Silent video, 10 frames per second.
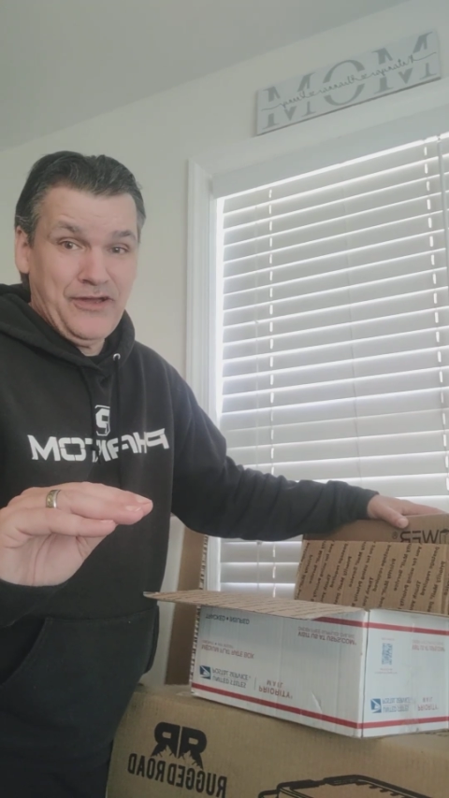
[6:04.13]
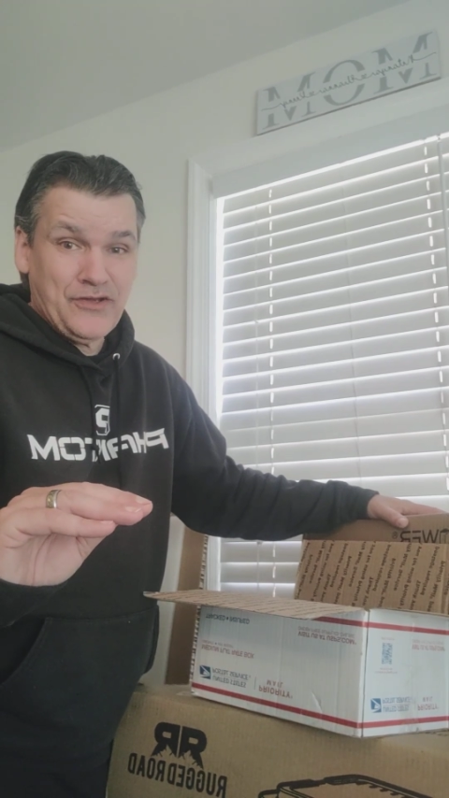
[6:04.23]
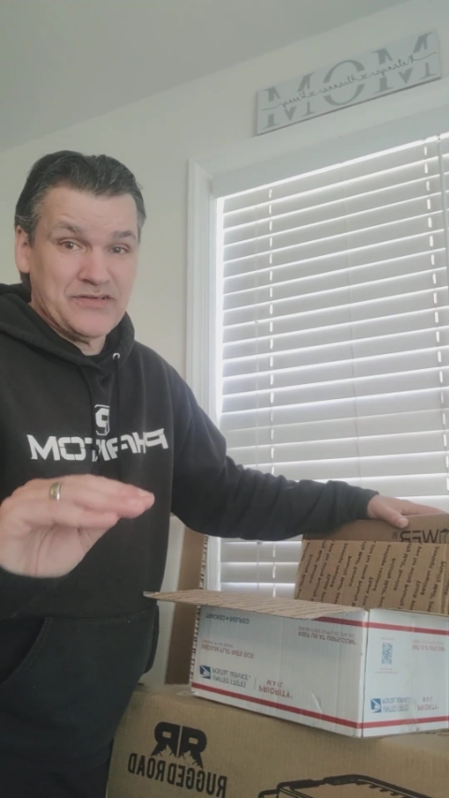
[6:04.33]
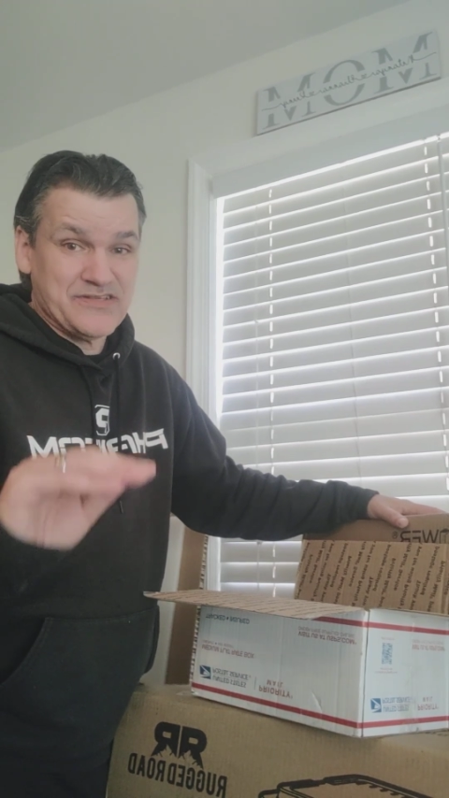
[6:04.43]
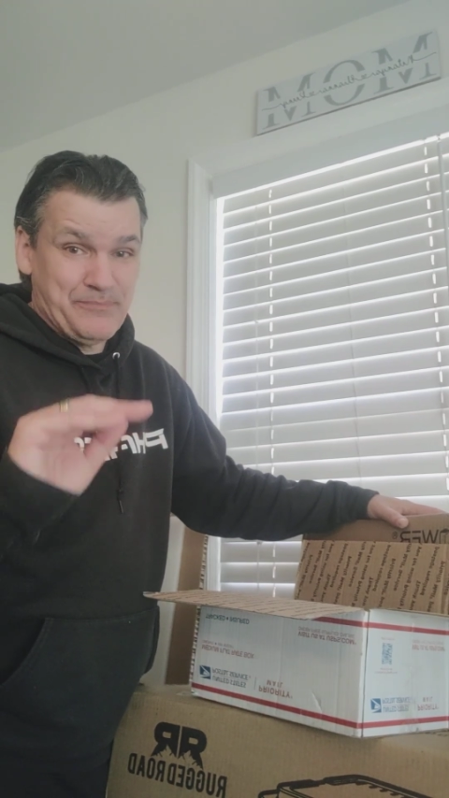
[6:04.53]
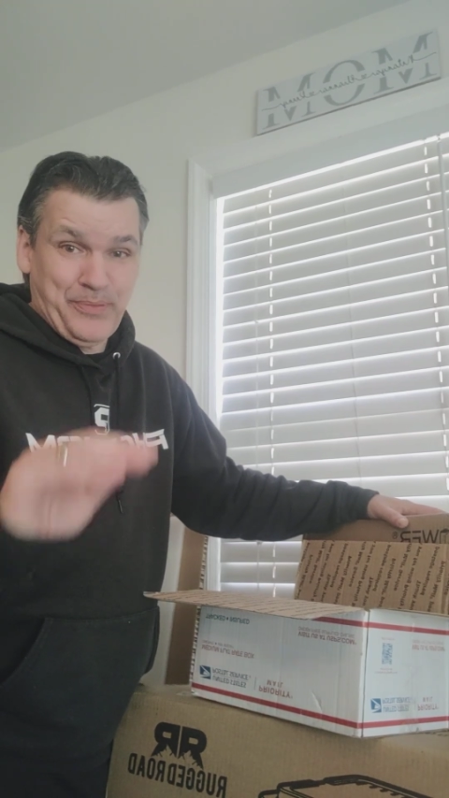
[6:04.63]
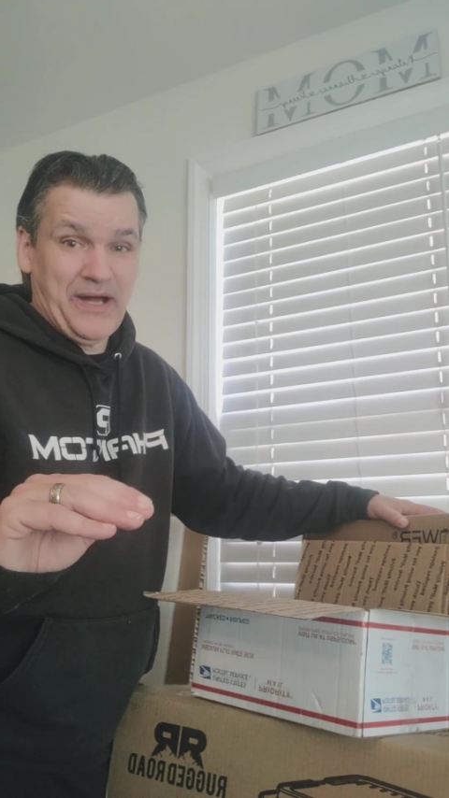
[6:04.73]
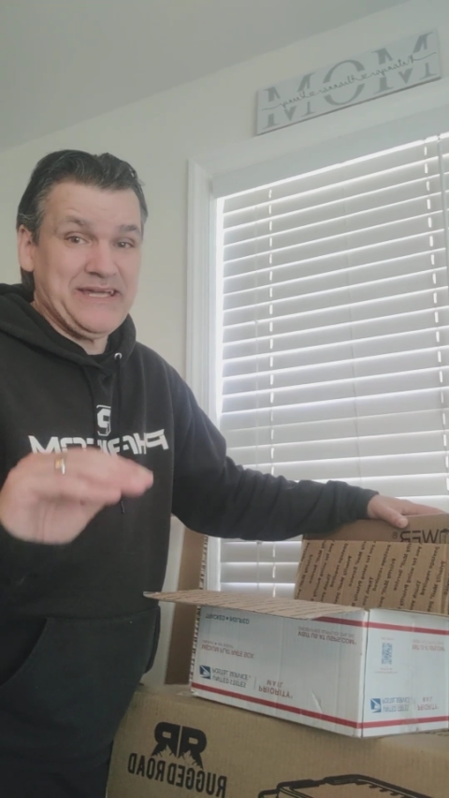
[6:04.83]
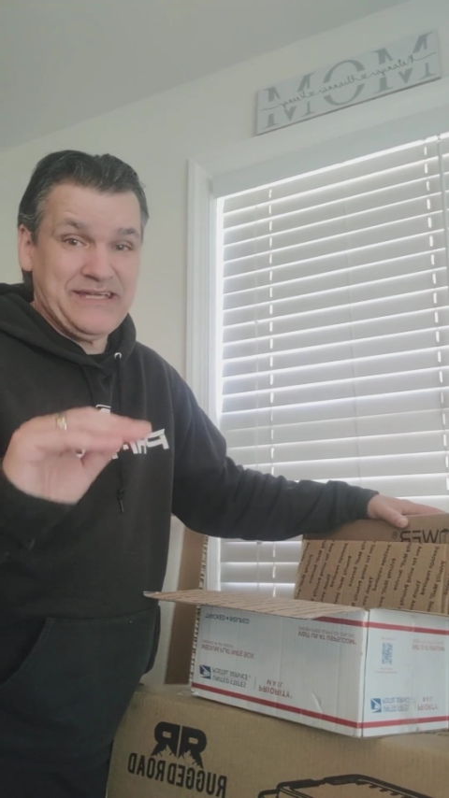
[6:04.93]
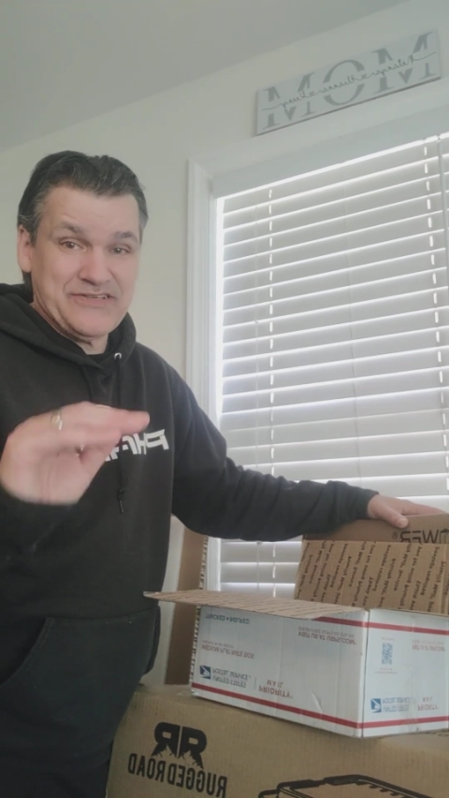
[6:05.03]
because the
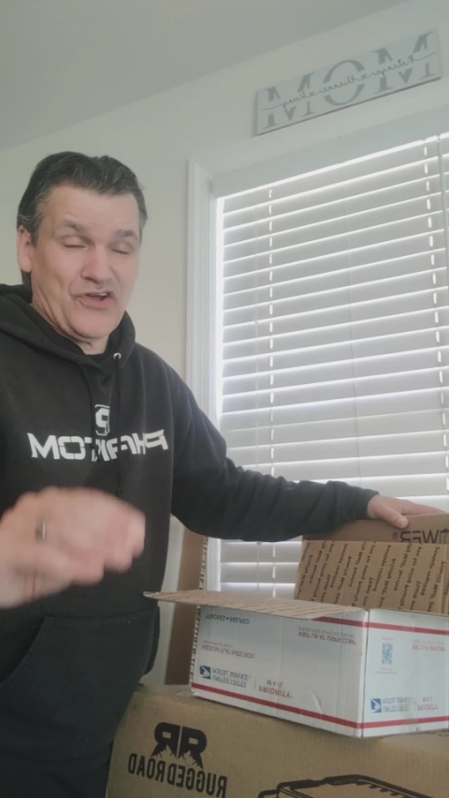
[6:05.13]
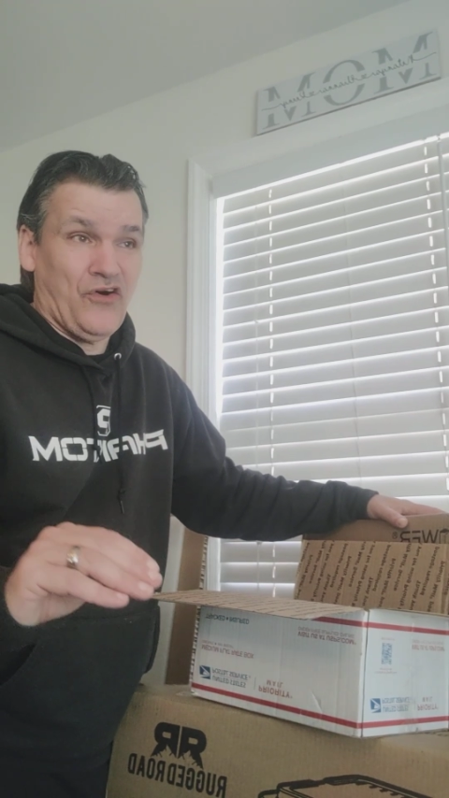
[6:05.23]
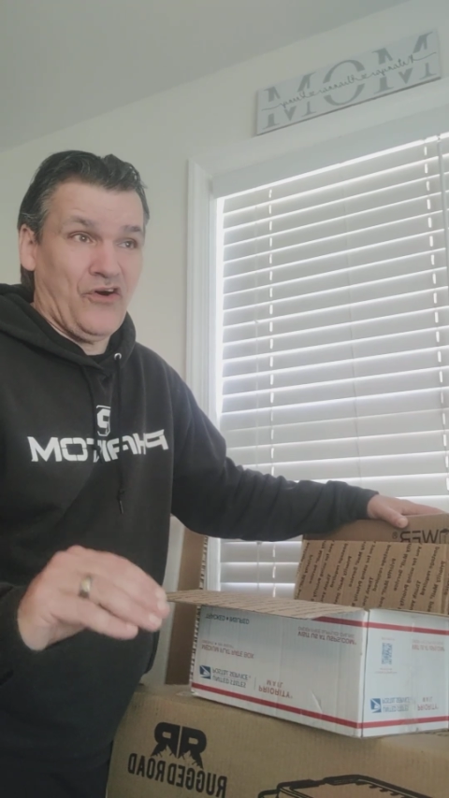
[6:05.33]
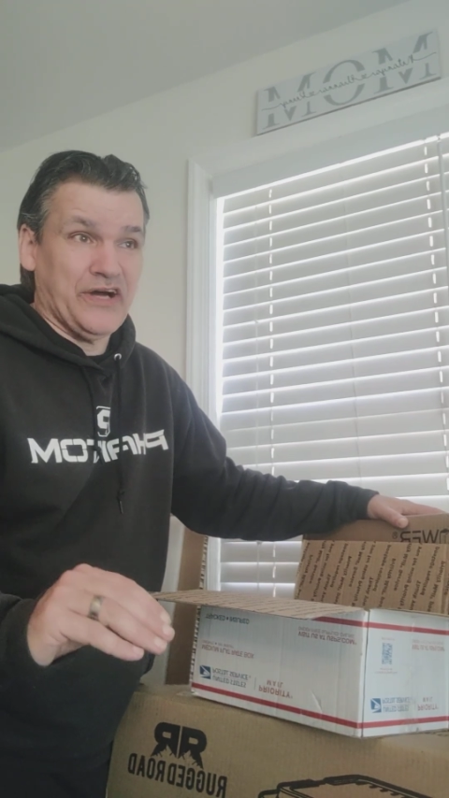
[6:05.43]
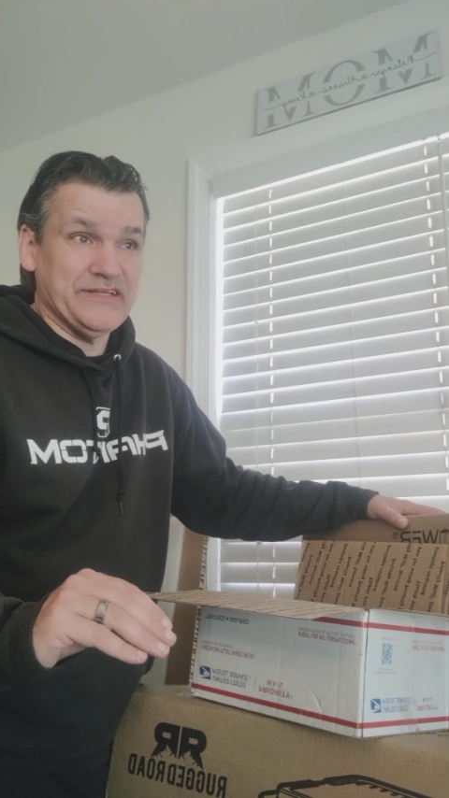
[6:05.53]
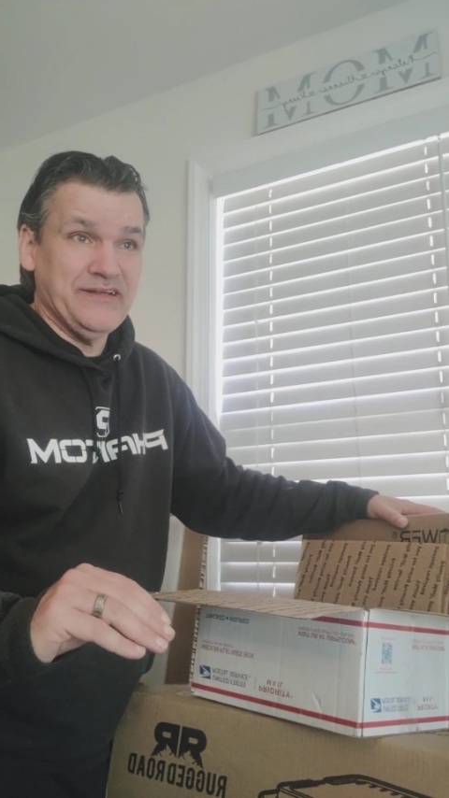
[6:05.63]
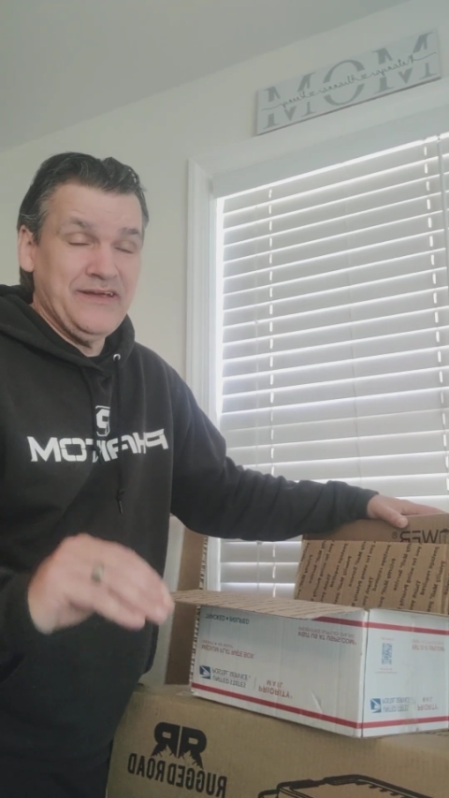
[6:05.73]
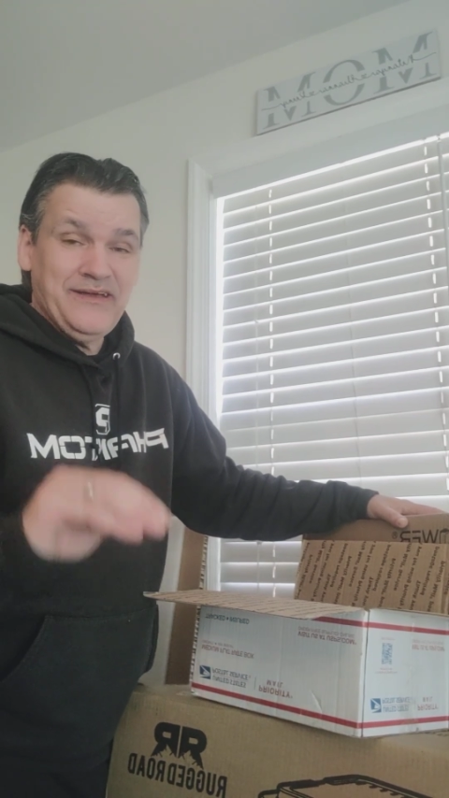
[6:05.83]
bite is on